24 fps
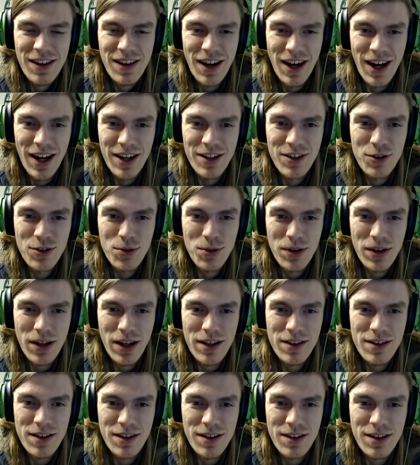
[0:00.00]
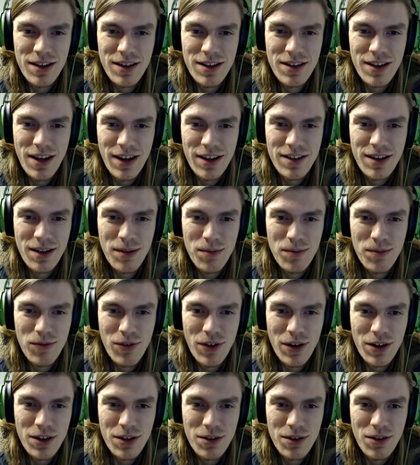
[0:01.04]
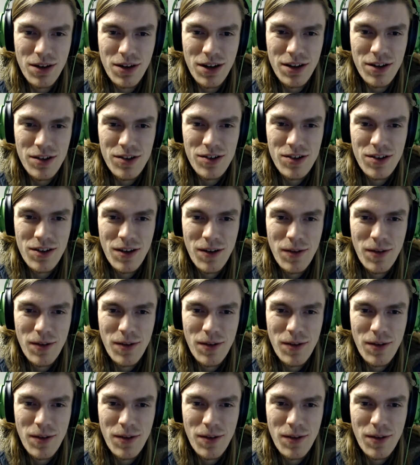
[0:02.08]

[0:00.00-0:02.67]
I just realized it's the exact same fucking race.